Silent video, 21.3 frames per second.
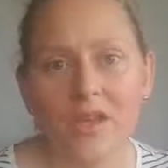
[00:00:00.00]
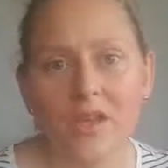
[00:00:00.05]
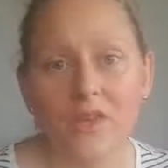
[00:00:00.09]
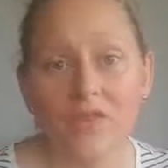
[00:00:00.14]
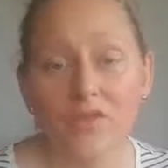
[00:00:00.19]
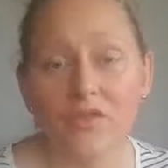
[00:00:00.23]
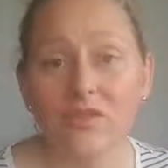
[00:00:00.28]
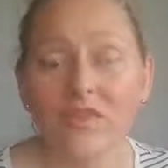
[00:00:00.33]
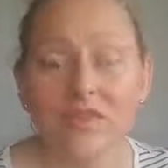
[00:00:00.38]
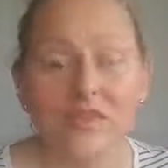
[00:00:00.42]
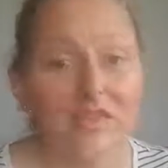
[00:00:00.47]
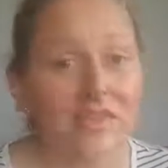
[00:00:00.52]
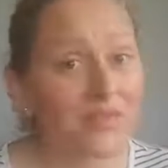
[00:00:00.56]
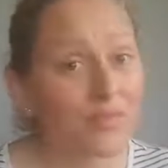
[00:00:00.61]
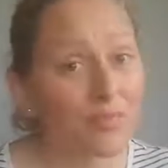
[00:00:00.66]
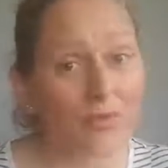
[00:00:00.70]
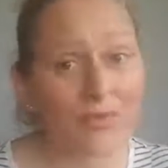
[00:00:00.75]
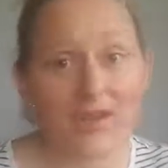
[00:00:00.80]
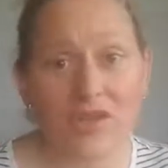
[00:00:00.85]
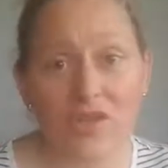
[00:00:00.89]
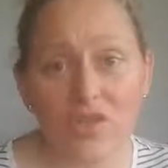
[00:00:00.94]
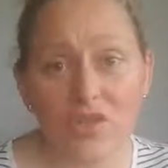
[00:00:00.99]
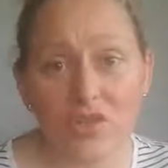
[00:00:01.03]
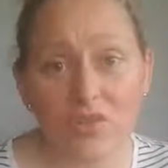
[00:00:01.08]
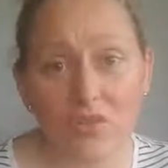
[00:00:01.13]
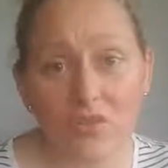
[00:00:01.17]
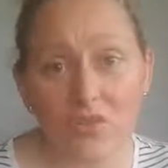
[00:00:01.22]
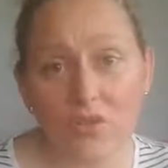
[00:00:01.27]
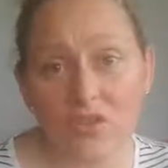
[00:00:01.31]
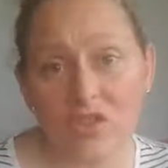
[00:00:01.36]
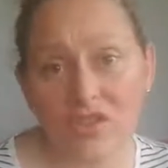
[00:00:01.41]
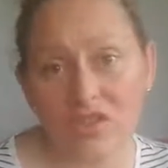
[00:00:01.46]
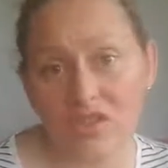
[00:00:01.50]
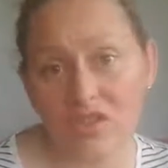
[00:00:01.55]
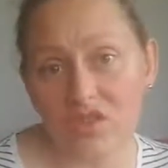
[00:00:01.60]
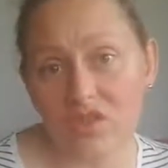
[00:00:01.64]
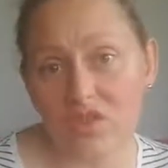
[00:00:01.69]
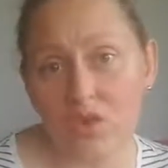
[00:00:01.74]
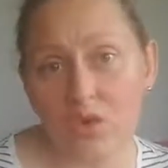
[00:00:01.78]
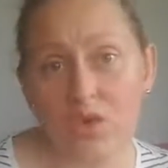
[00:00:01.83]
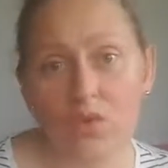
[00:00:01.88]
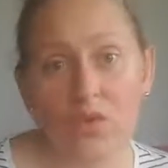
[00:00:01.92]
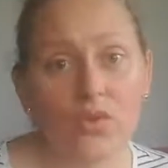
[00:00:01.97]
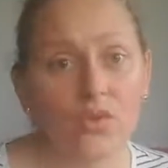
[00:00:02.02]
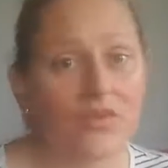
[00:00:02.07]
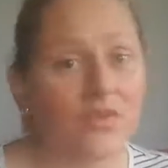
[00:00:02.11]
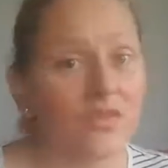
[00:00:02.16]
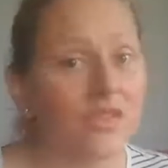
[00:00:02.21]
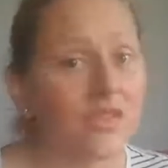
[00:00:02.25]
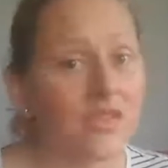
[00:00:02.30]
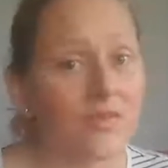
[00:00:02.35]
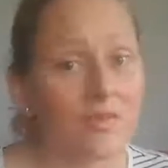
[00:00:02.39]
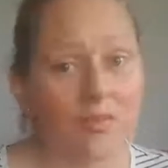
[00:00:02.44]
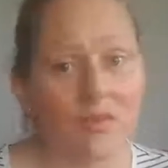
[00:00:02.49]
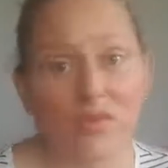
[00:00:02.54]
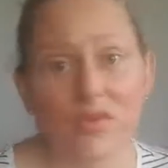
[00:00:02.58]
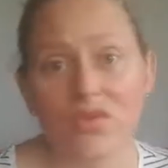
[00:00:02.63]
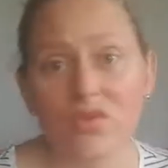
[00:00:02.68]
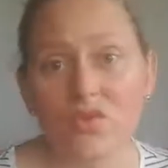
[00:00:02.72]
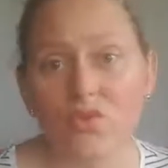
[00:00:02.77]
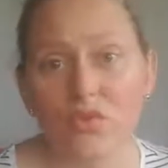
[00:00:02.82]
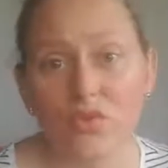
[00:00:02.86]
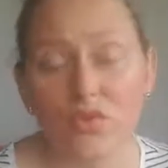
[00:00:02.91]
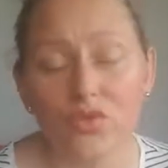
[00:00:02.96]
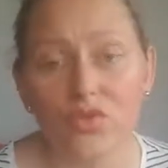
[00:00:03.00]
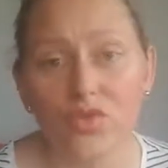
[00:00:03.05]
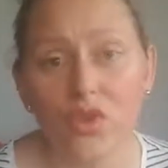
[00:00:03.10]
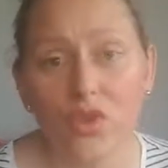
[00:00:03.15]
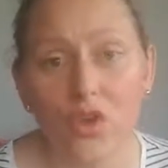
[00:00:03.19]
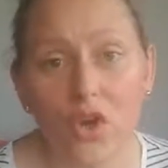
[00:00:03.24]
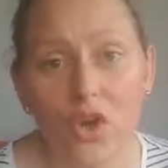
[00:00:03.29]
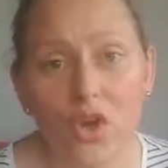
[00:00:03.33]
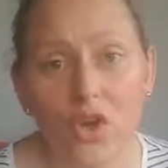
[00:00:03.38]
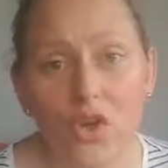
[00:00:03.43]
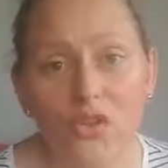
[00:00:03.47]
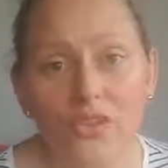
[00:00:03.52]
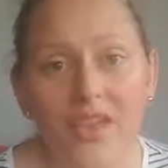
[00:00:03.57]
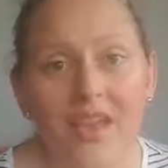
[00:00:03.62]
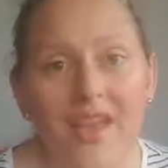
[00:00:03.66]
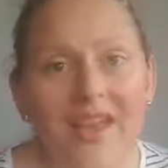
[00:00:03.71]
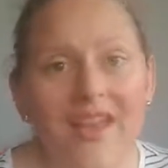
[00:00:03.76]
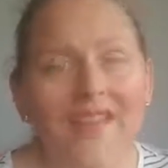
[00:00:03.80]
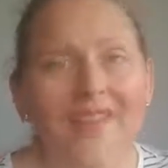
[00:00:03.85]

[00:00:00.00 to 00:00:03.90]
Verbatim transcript: So the desperation was dissolved, the desperation was gone.